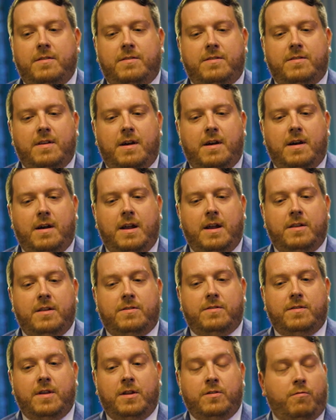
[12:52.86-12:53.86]
it's uh,
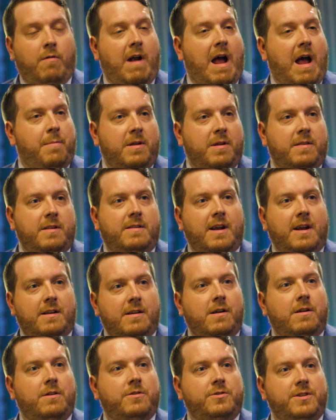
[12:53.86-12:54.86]
it's it's rapid. The
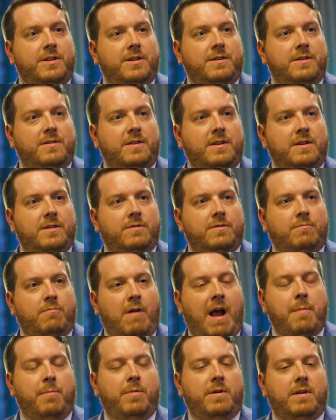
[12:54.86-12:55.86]
technology is is
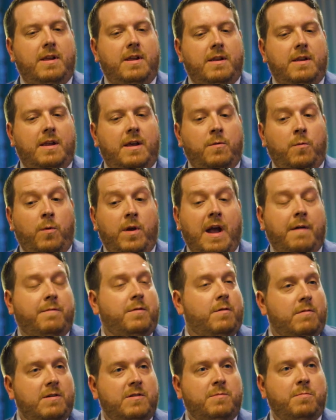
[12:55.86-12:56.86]
rapid, and, and we have
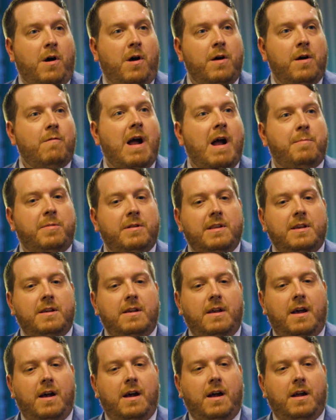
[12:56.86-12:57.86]
to respond
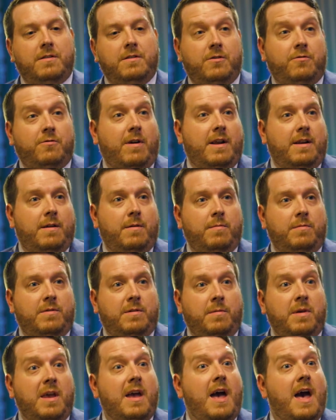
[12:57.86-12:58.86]
rapidly uh, to try to
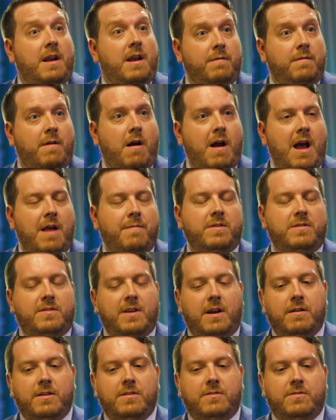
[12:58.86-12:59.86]
to be ahead of our
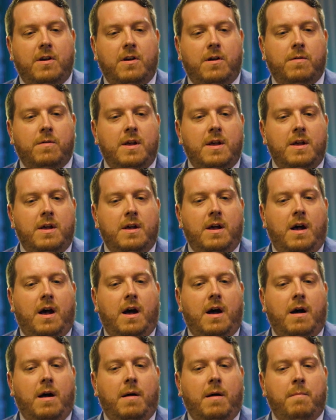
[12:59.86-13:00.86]
adversaries. So,
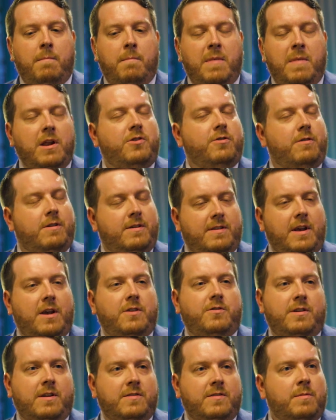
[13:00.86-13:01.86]
uh,
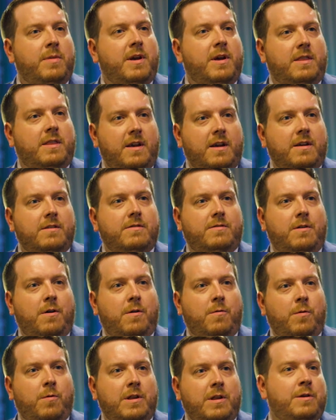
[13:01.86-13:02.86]
miniaturization is a big thing.
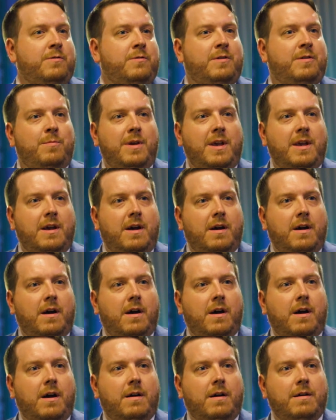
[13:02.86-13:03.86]
So, what used to be
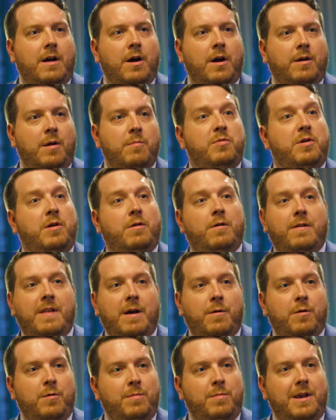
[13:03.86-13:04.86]
a, a, a computer
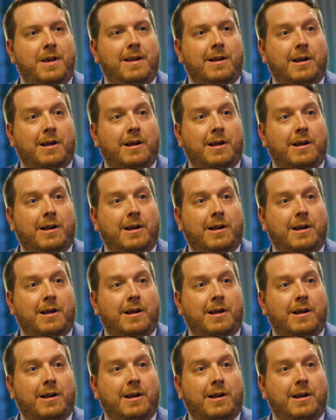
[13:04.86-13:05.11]
that would be